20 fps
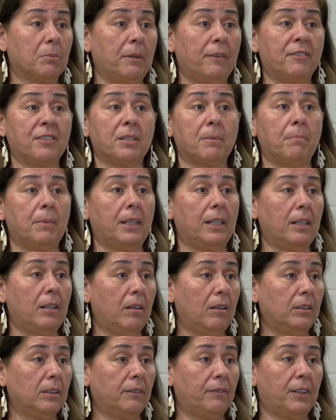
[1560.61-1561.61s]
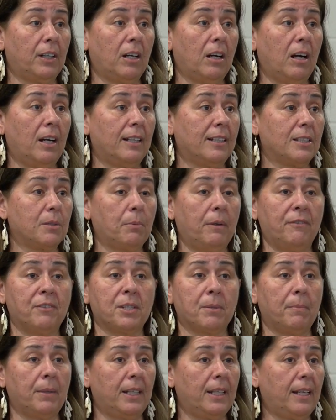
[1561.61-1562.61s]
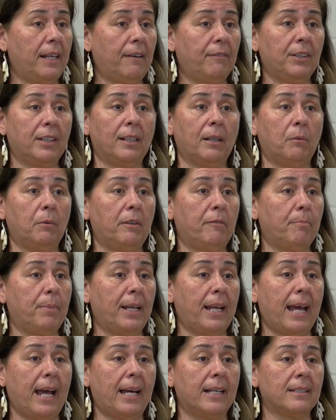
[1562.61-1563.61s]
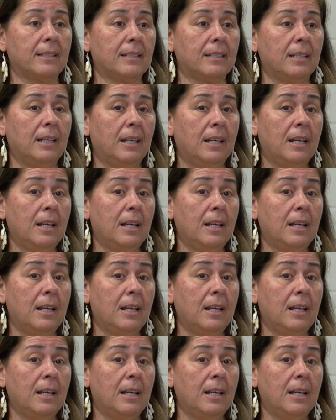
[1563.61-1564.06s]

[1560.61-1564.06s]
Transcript: We've submitted all of our audits. We've submitted everything we've been asked.